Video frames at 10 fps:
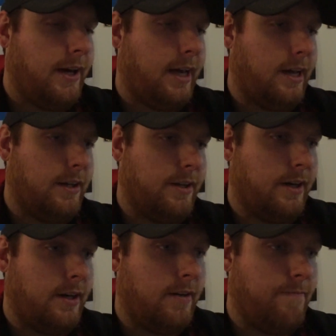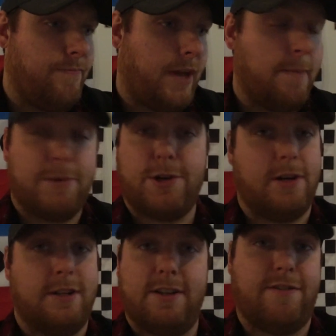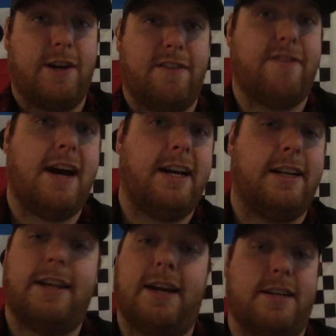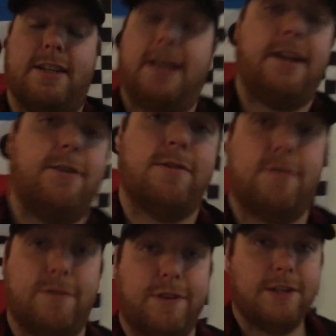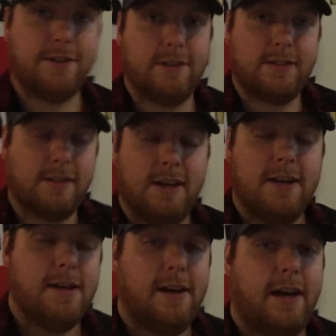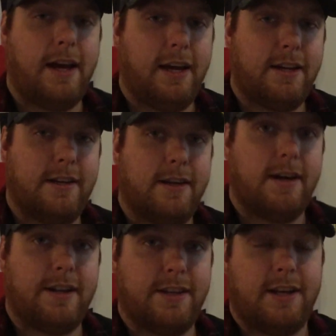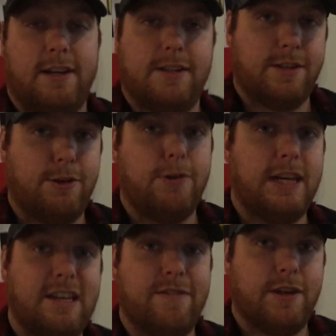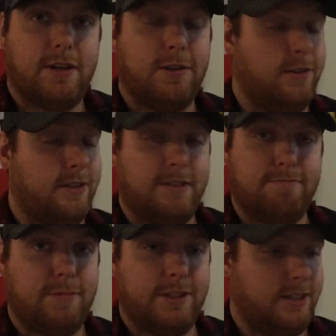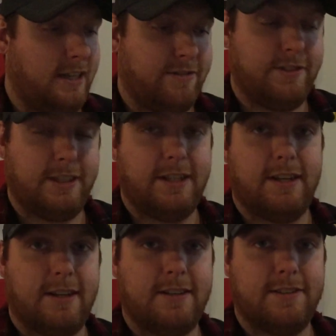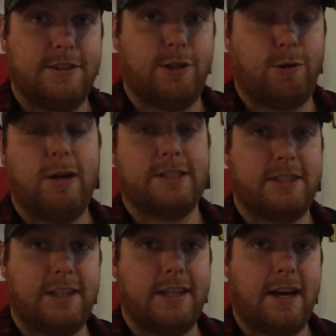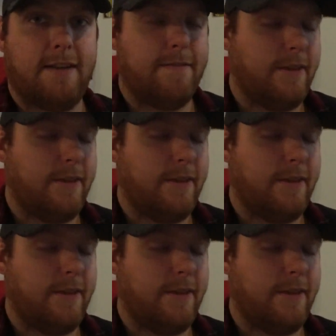And I'm sure it does very fine. It has a lot of useful features, and I think it is a unique vehicle. There's definitely no questioning that.